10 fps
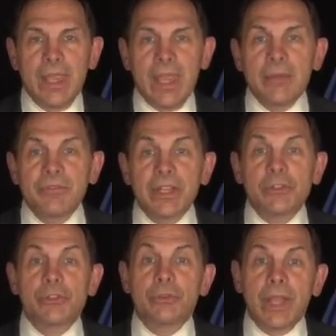
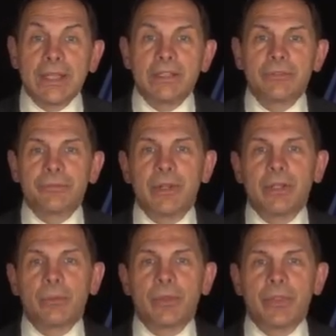AMVET's united
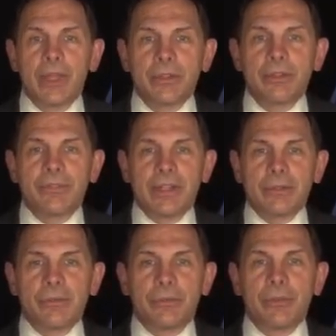front with other veteran